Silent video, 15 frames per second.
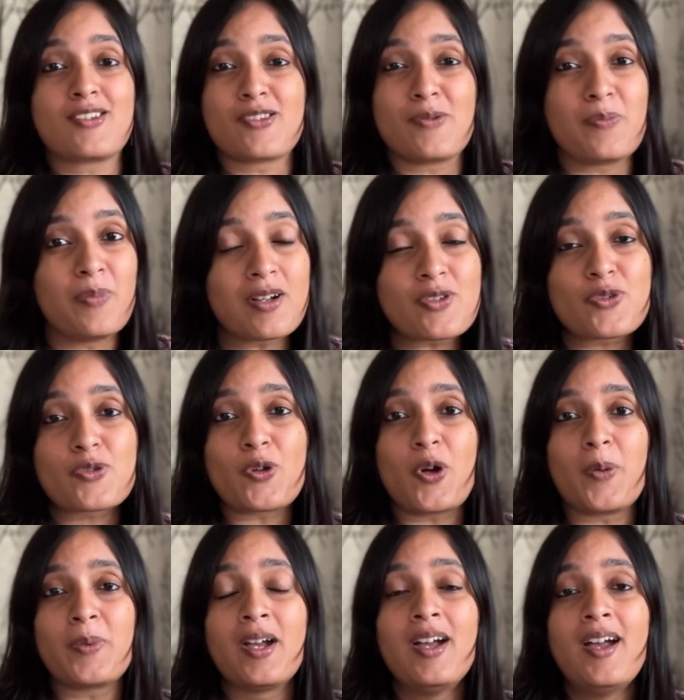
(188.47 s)
is a bus
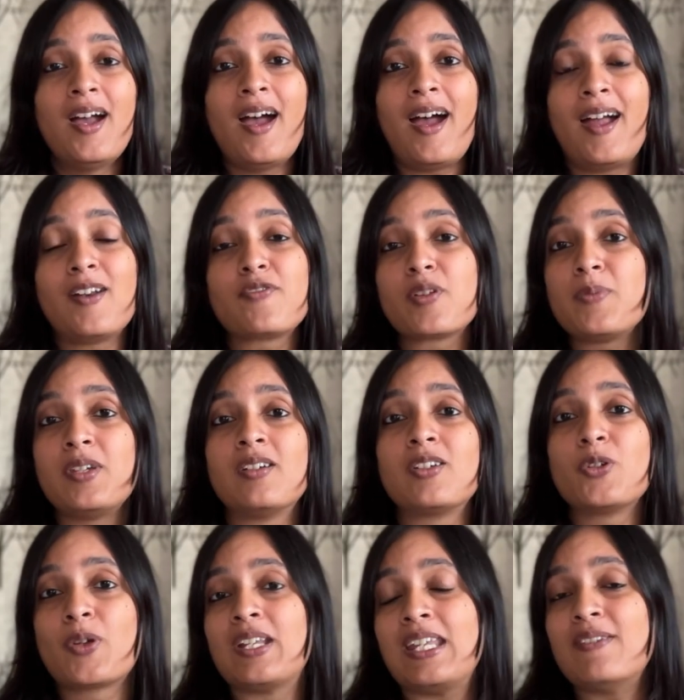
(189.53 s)
stop, and from here
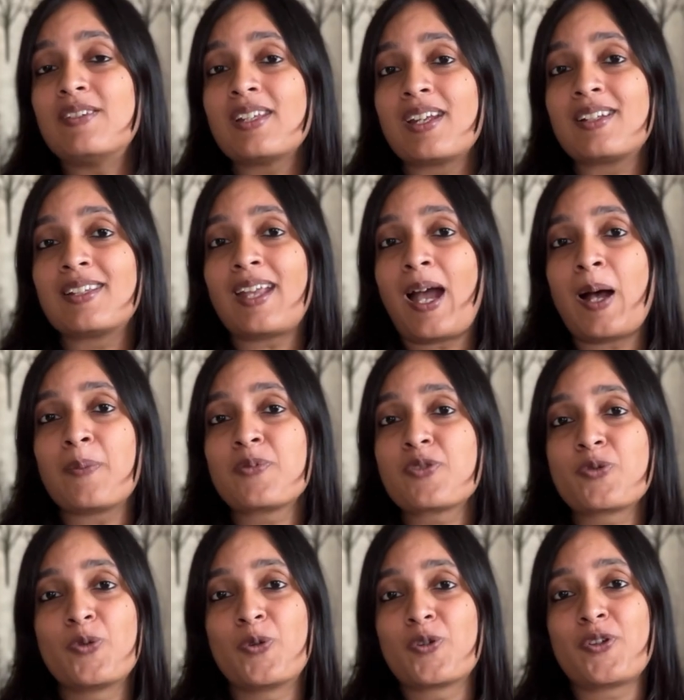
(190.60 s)
you can even get cabs
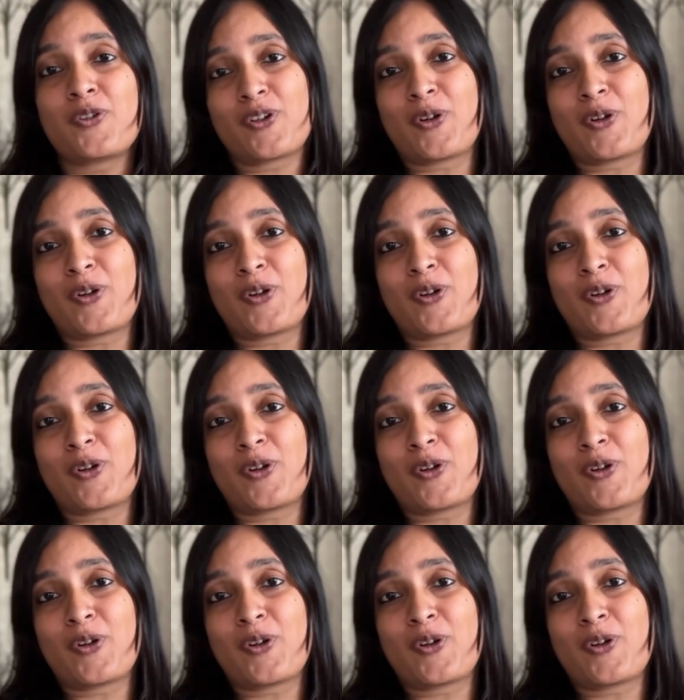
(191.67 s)
to go to your